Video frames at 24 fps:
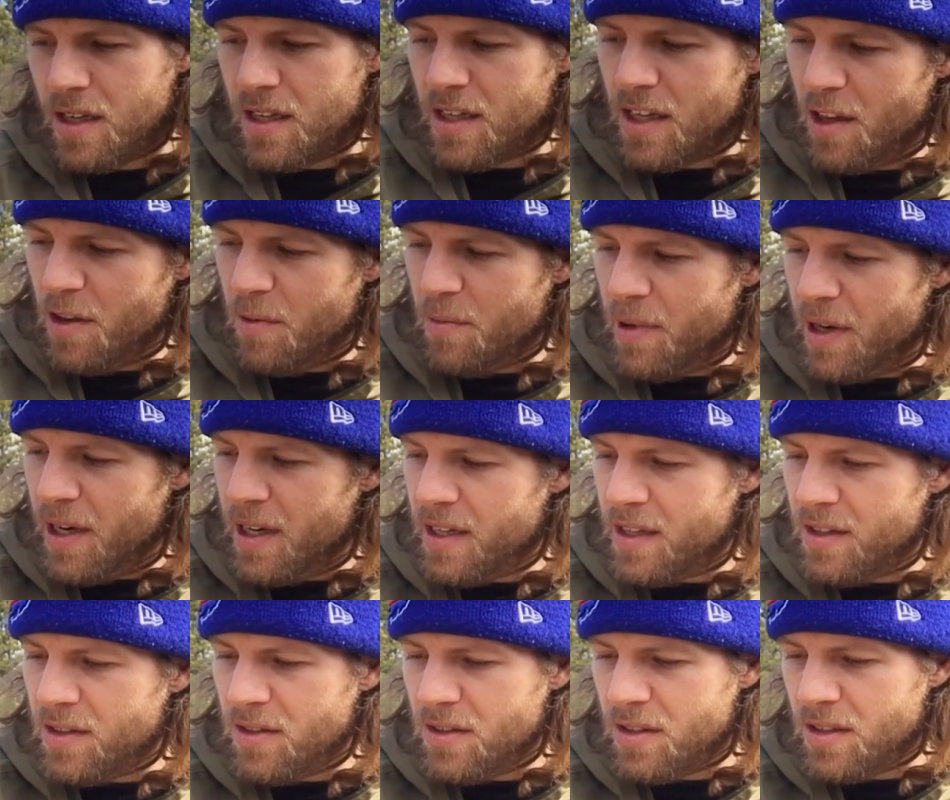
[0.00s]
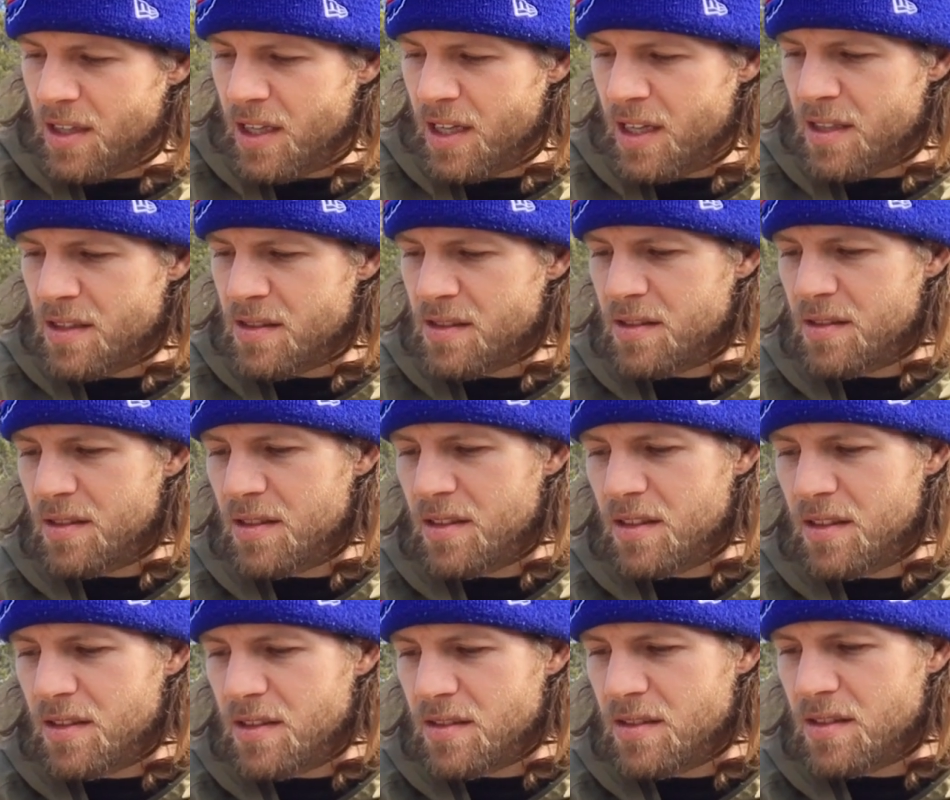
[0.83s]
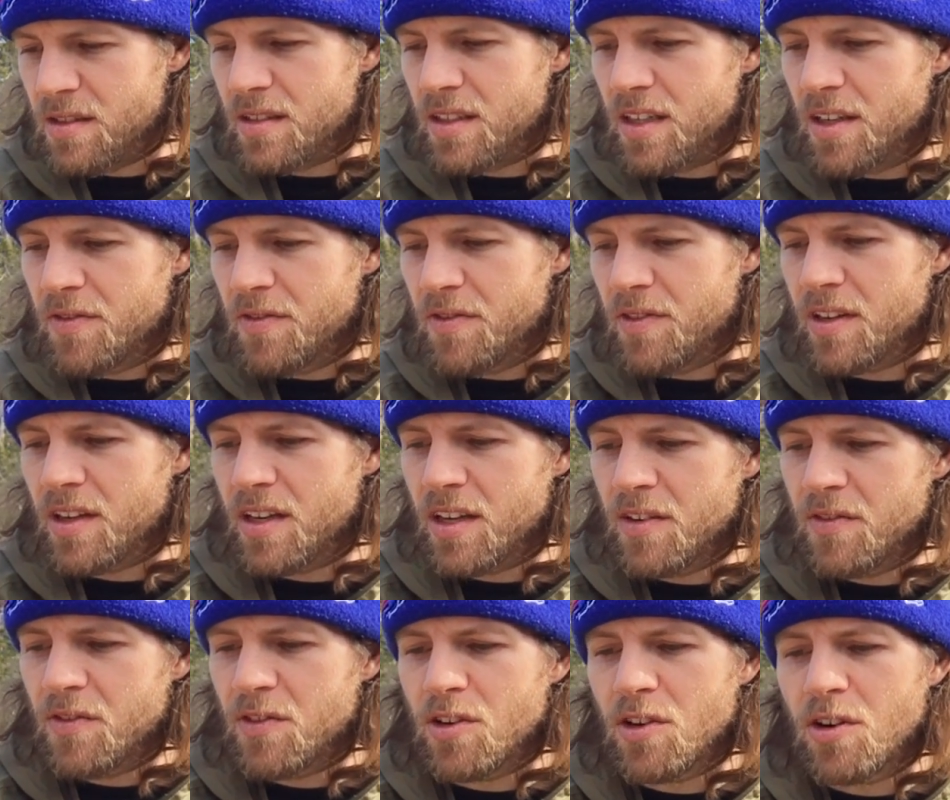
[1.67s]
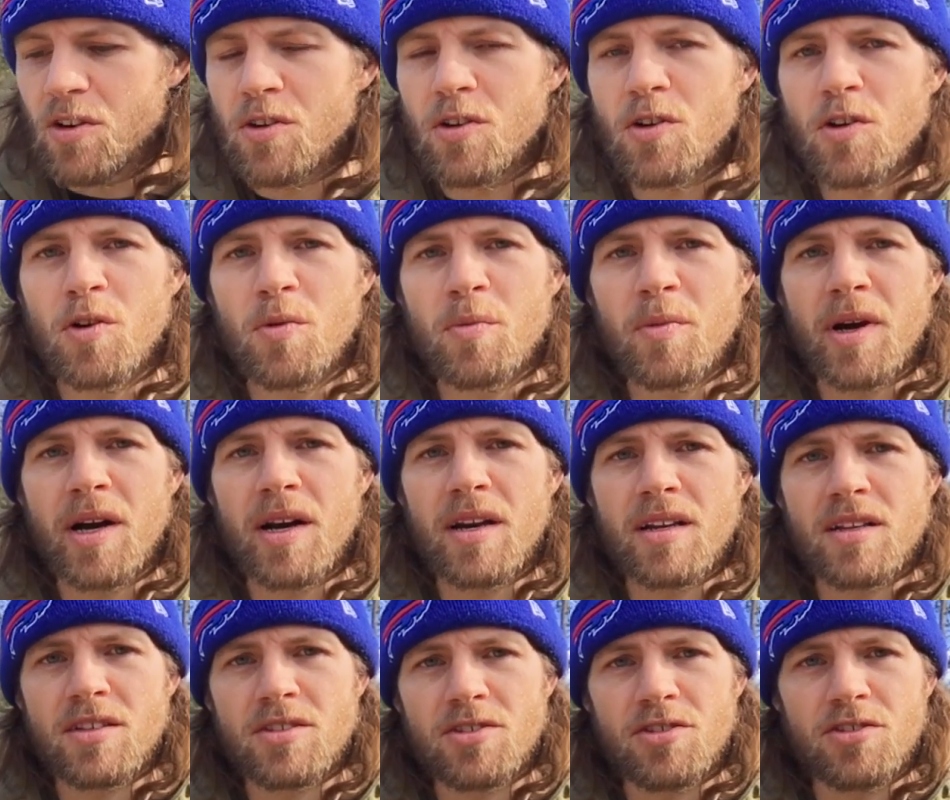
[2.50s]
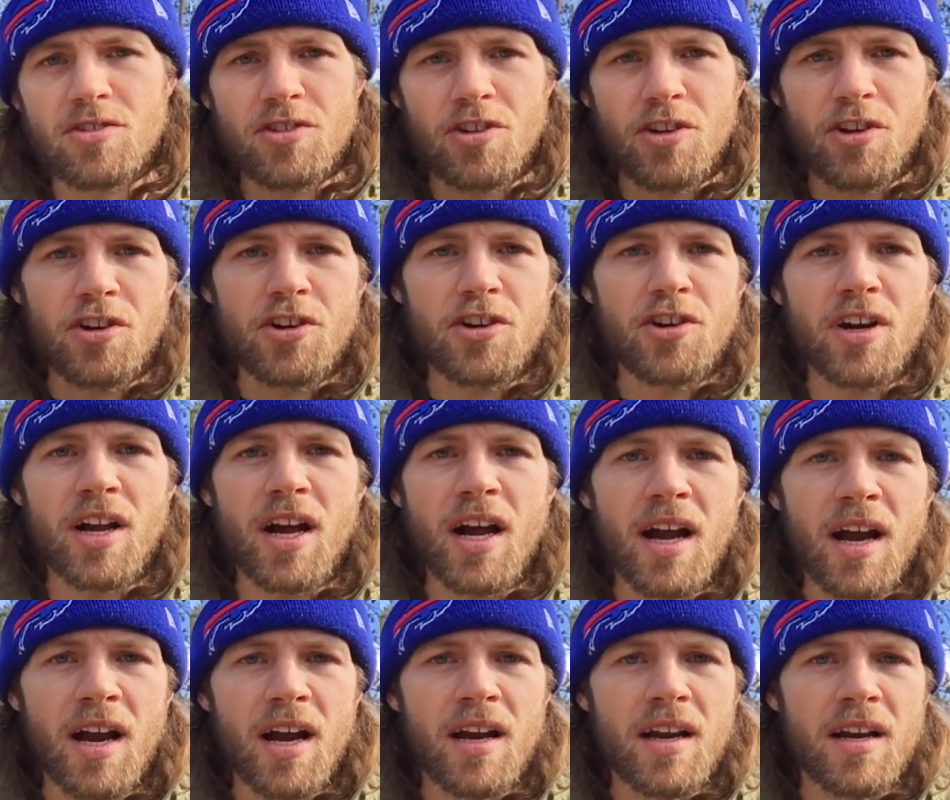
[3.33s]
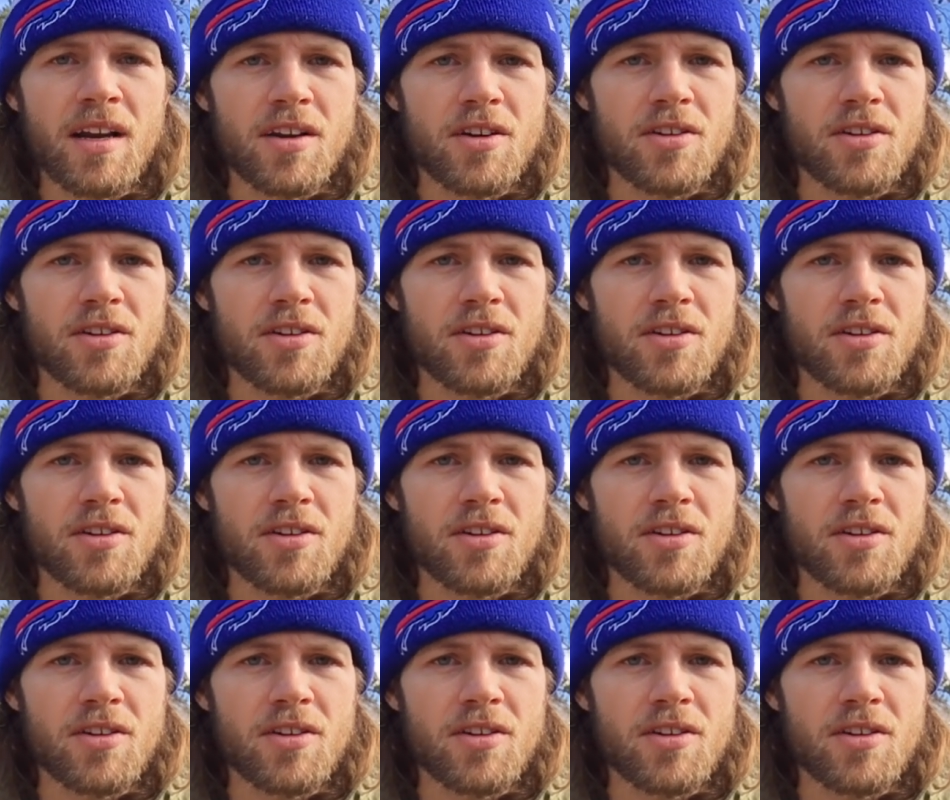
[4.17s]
Now, the pineal gland is significant. If you don't know about it, it's your third eye.